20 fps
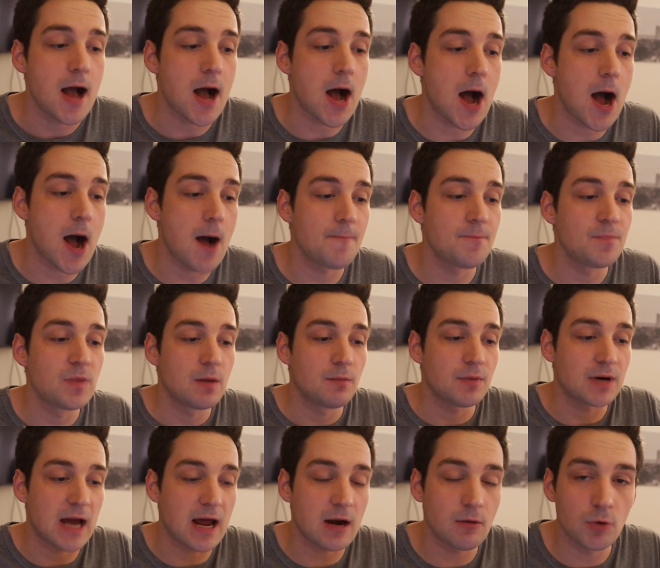
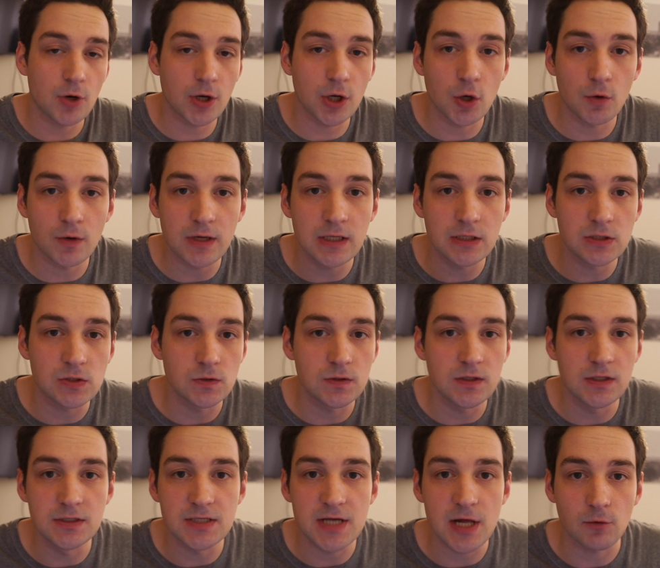But I don't want to go into
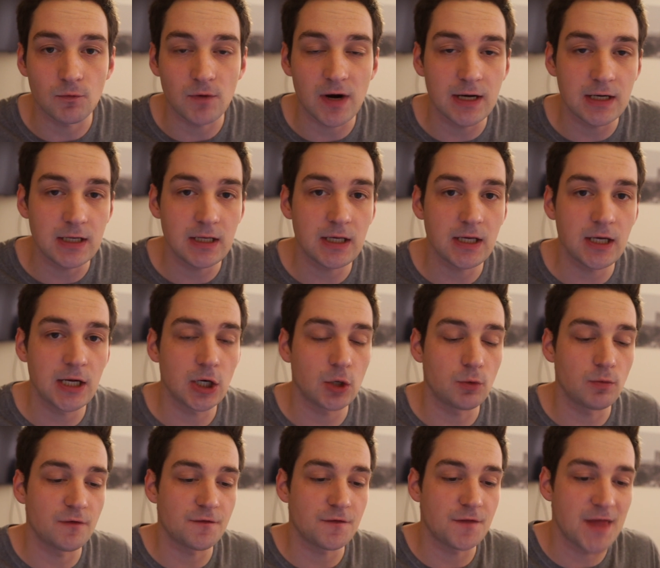detail right here
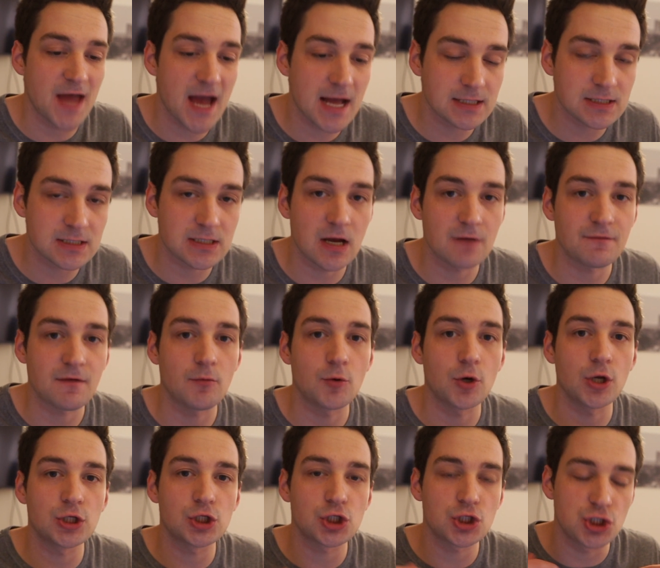with that stuff. I
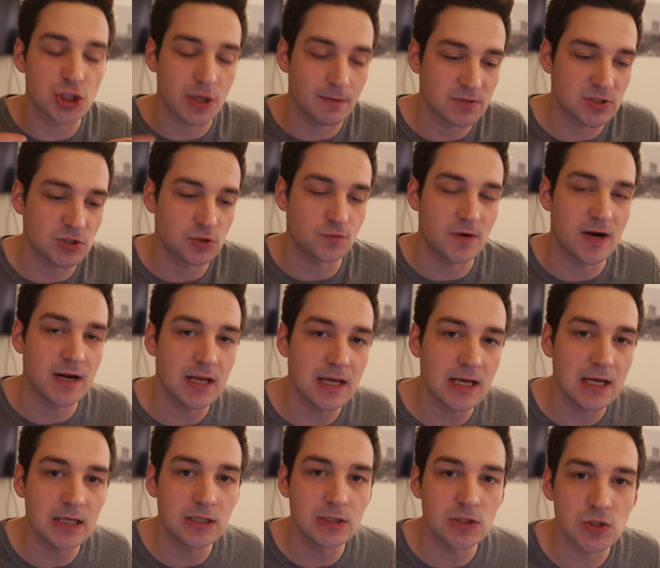want to jump straight
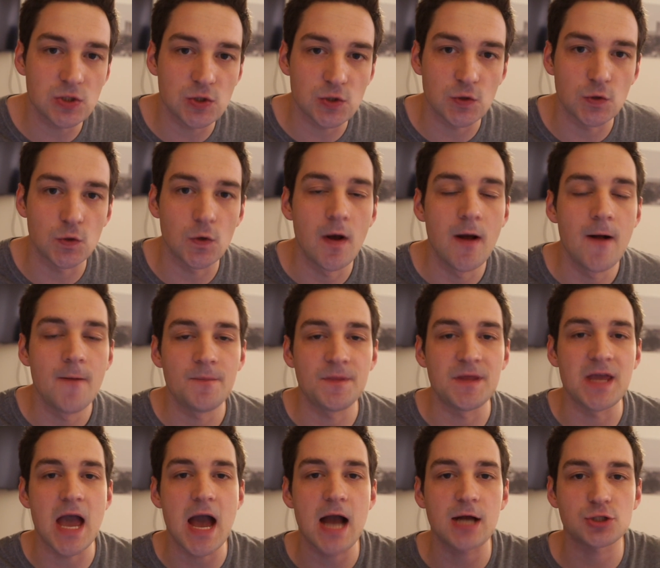into
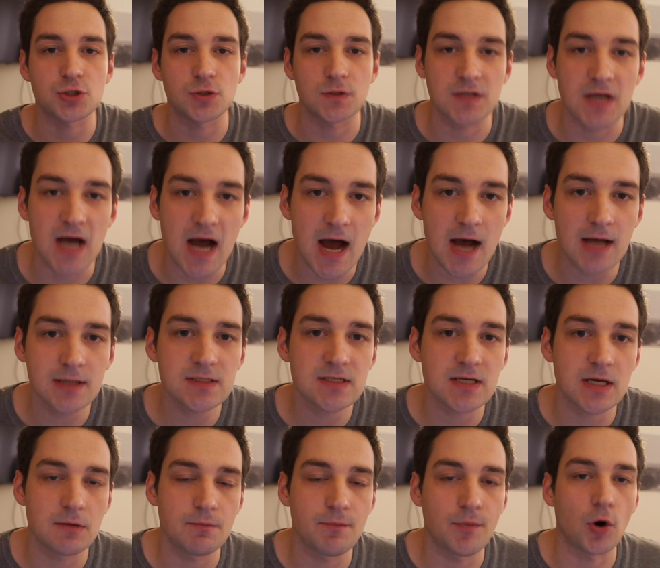the actual
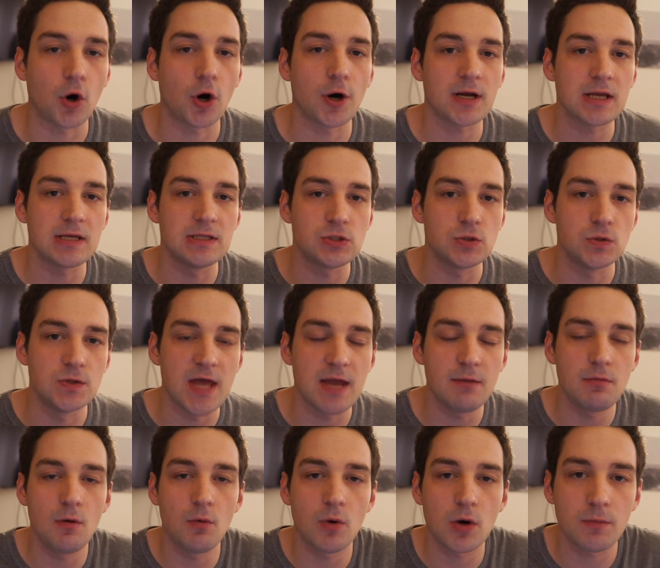content part. And today
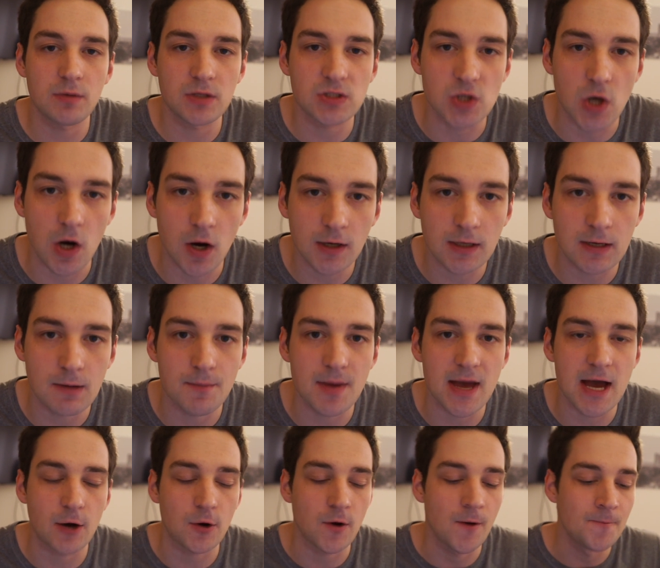we want to be talking
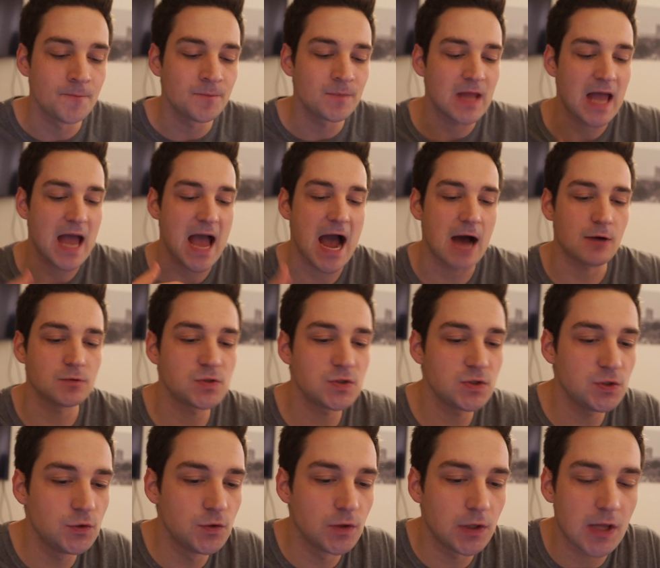about how to
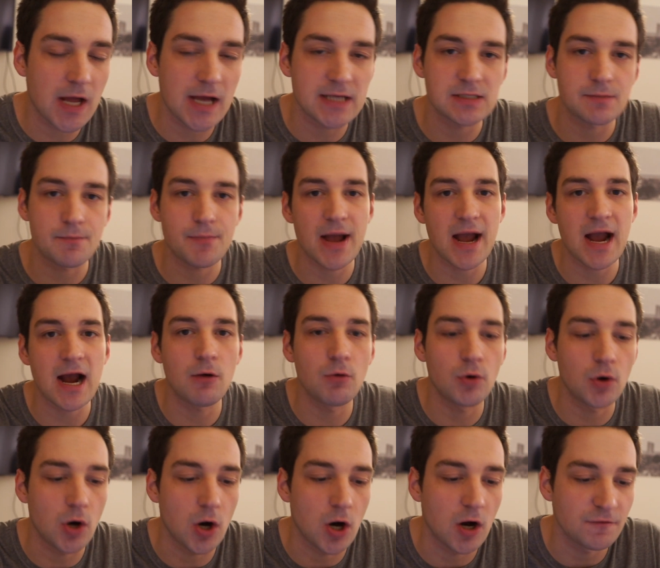utilize the
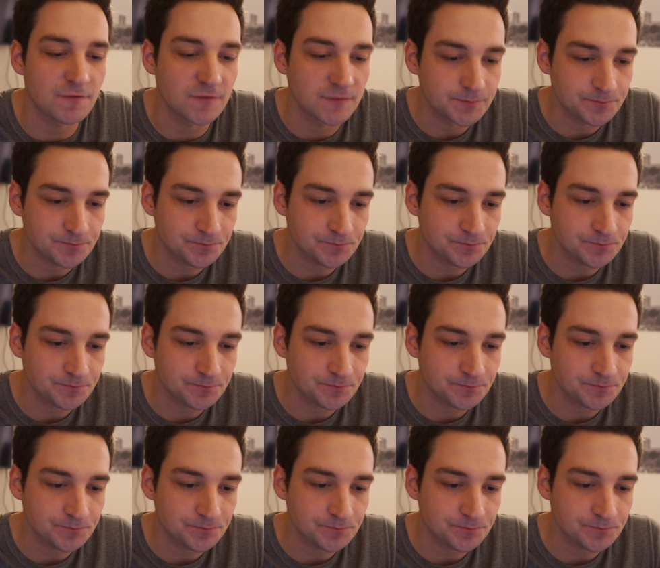power of